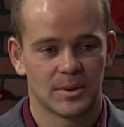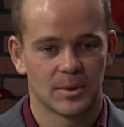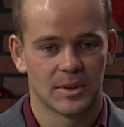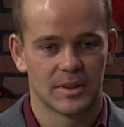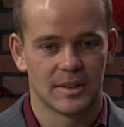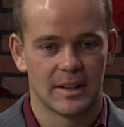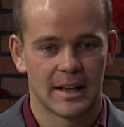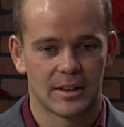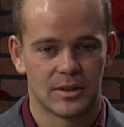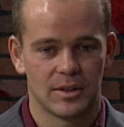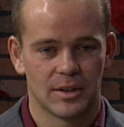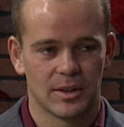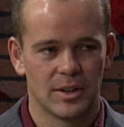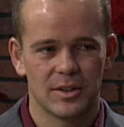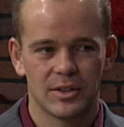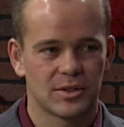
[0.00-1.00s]
towards next year,
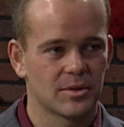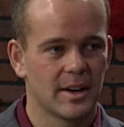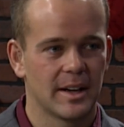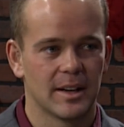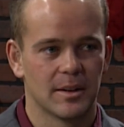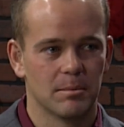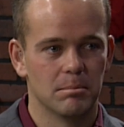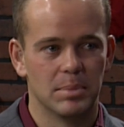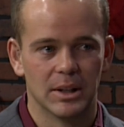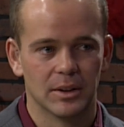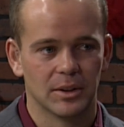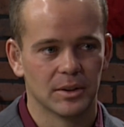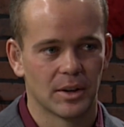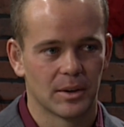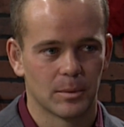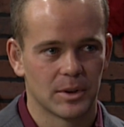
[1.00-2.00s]
are you just trying to
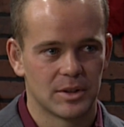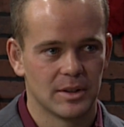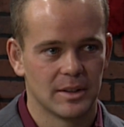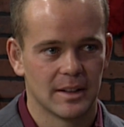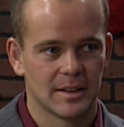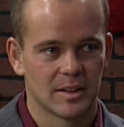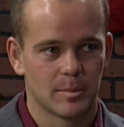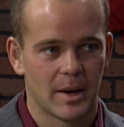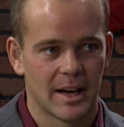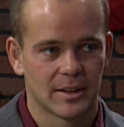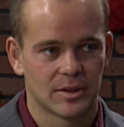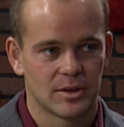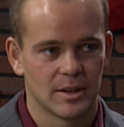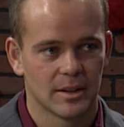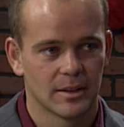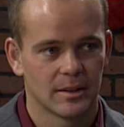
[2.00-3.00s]
build on what you did this
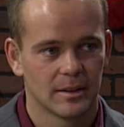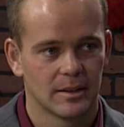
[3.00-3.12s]
past year?